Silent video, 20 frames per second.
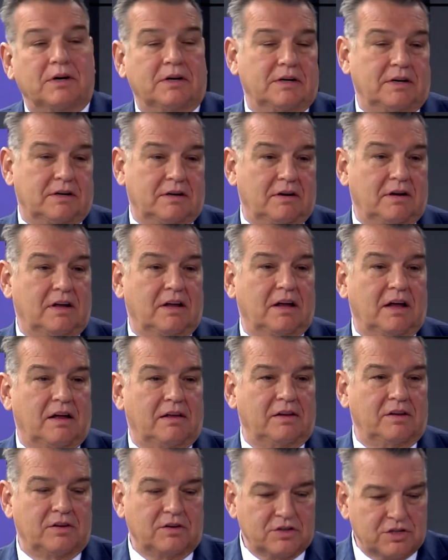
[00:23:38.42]
wanted
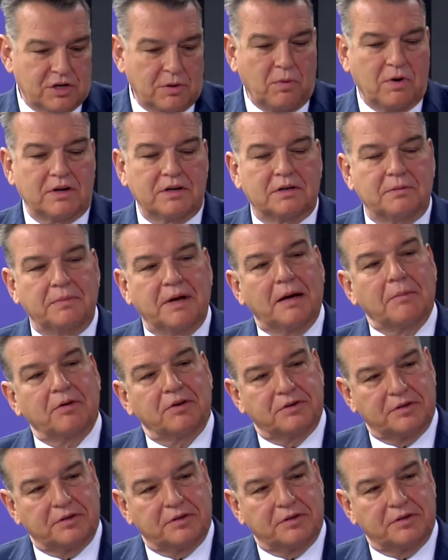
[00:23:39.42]
to be